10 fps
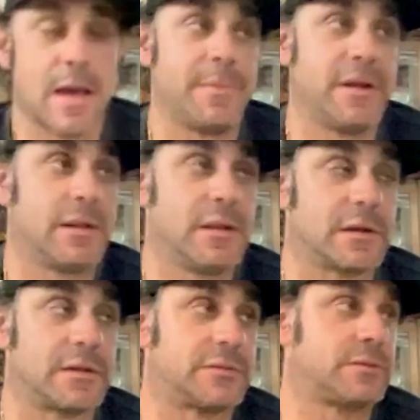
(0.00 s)
I mean,
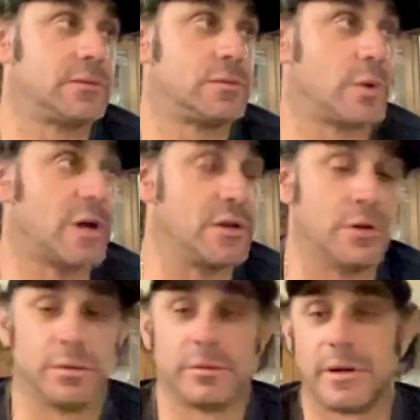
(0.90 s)
look, it's what I
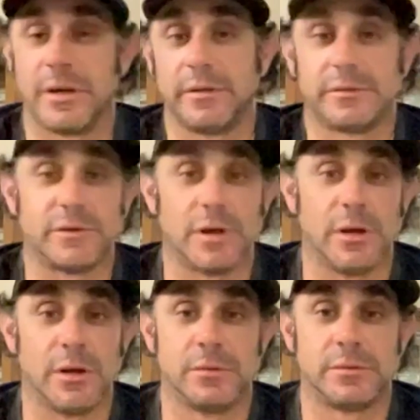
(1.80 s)
do, right?
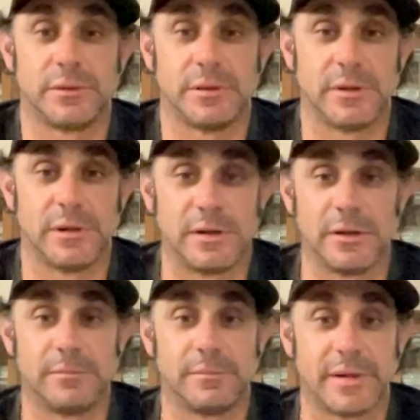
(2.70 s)
So
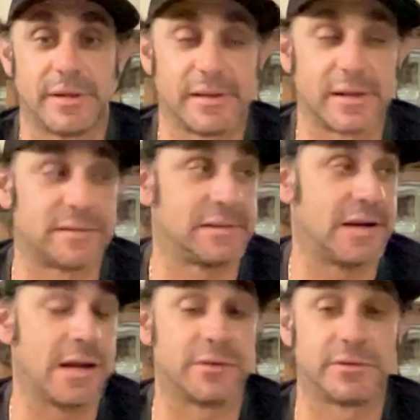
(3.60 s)
I think that's
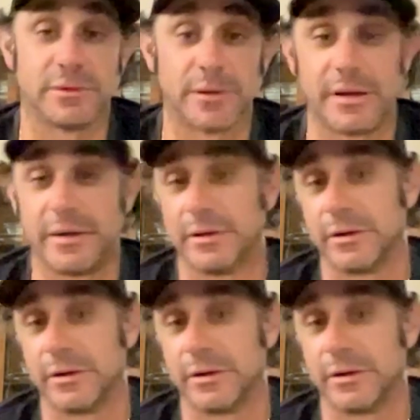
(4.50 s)
the answer, right?